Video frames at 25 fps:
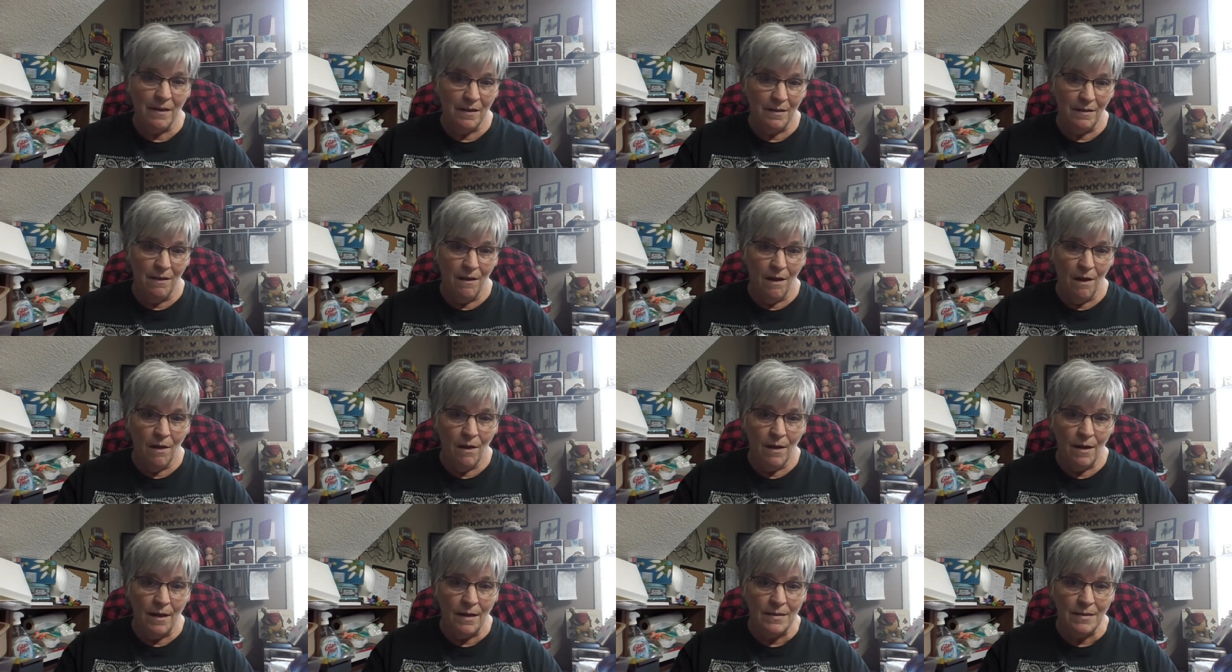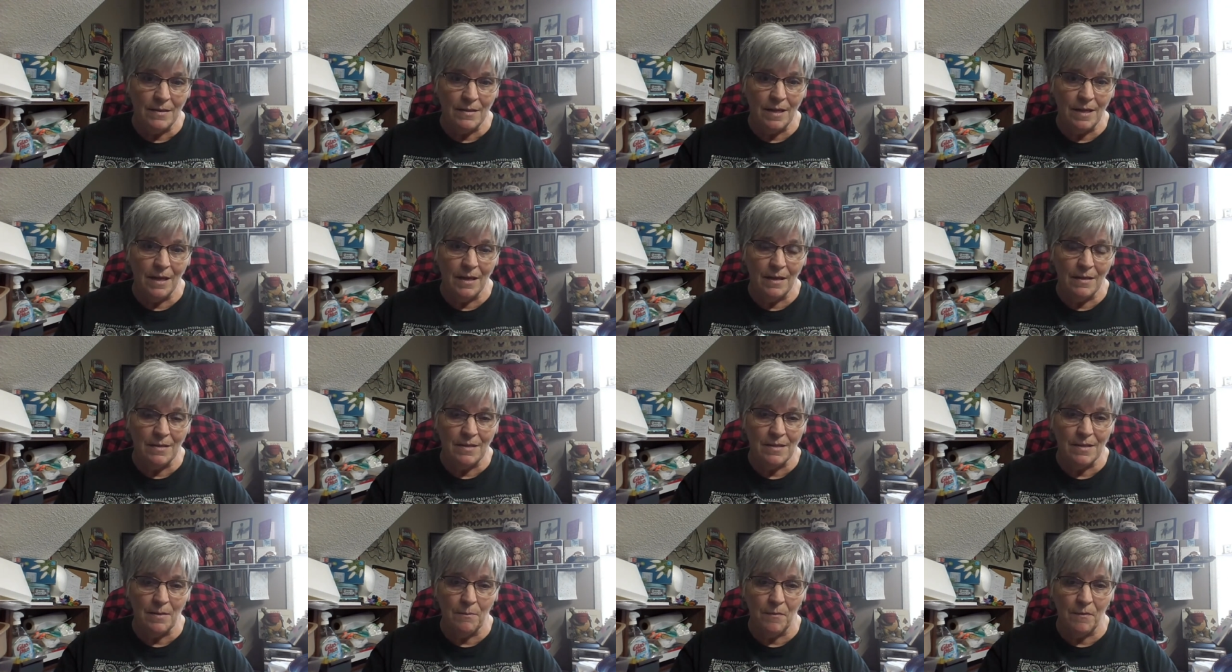in lots at
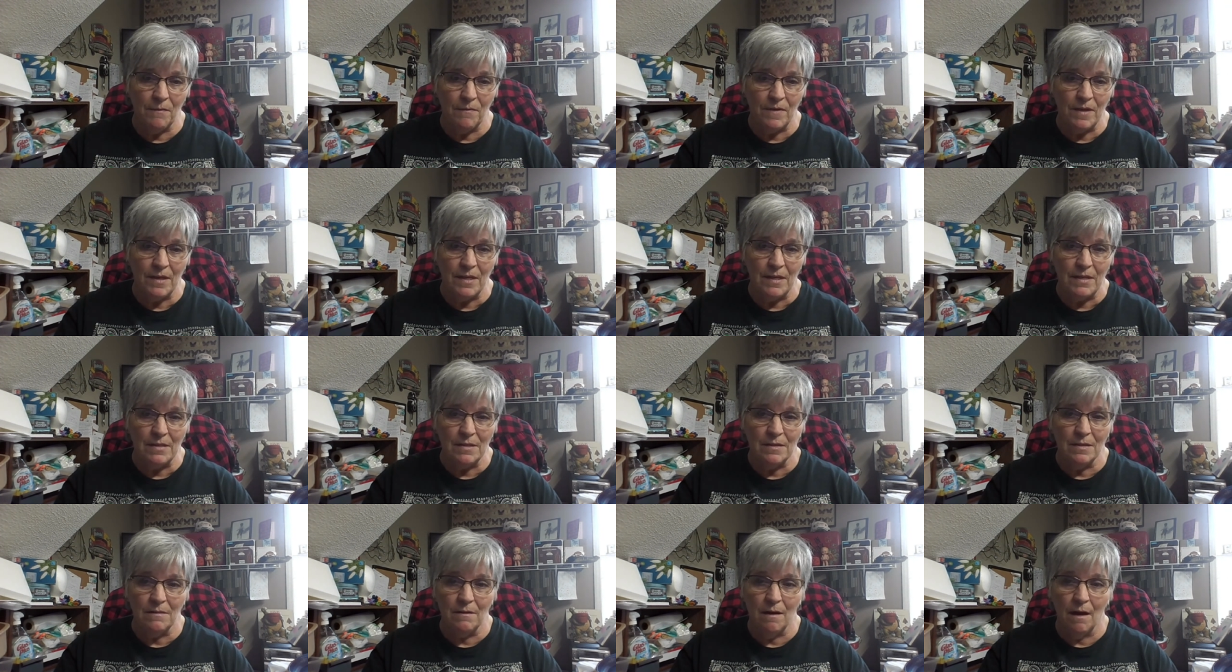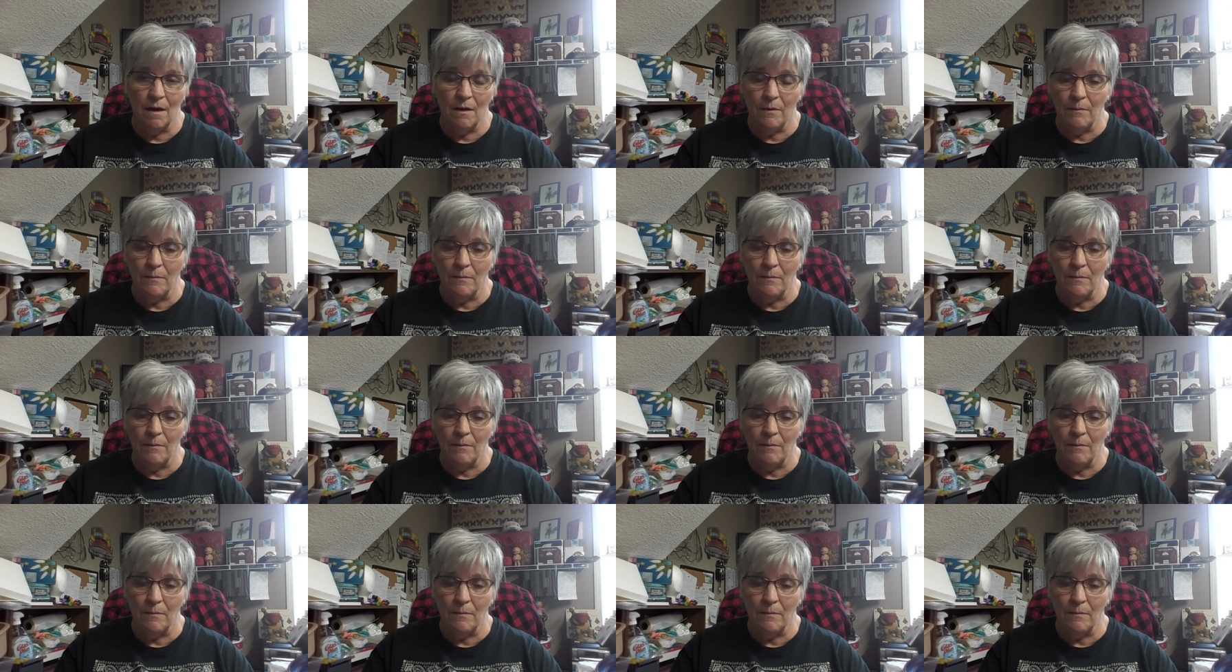some of these